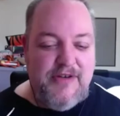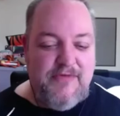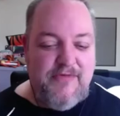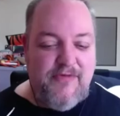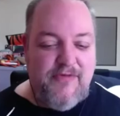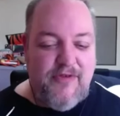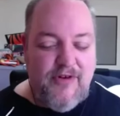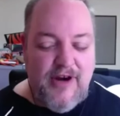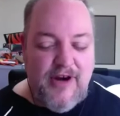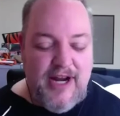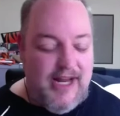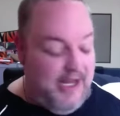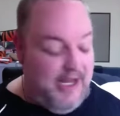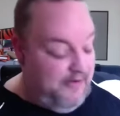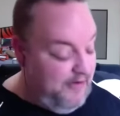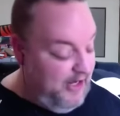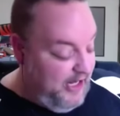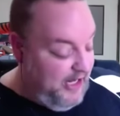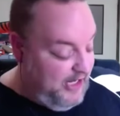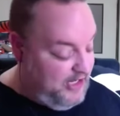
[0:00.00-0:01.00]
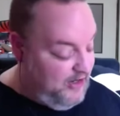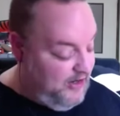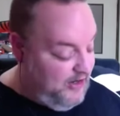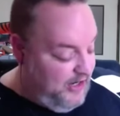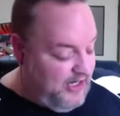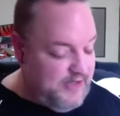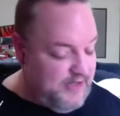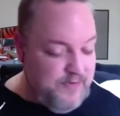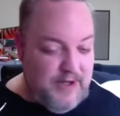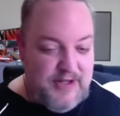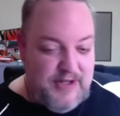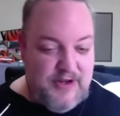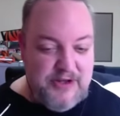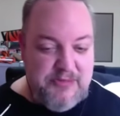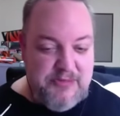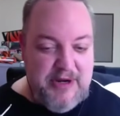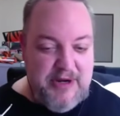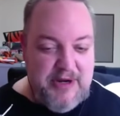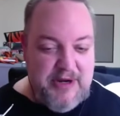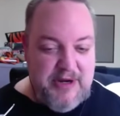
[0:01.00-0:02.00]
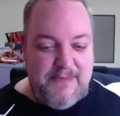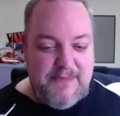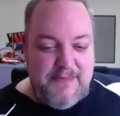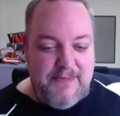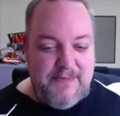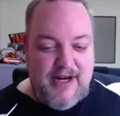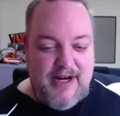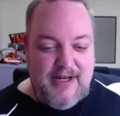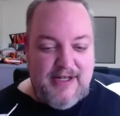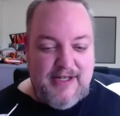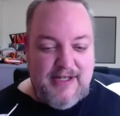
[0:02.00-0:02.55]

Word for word: really, really curious what those pickups are.